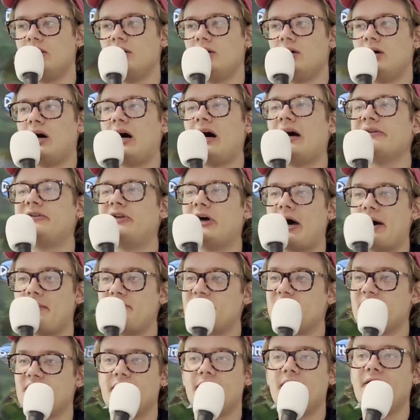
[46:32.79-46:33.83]

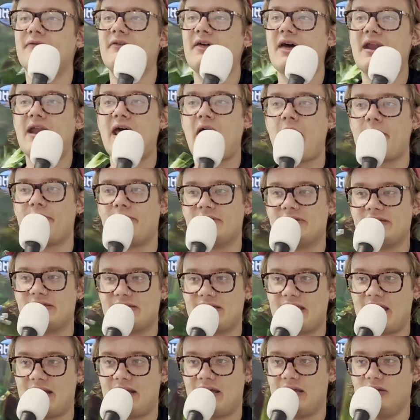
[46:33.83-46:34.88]
Autopsy. If that happens, is
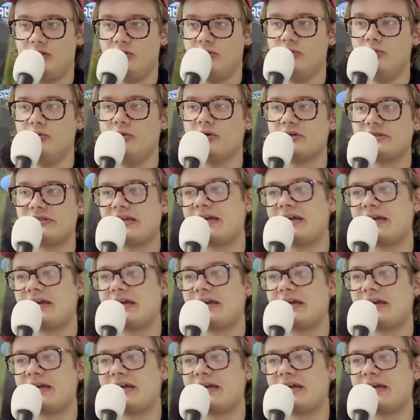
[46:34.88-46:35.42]
that at you or is that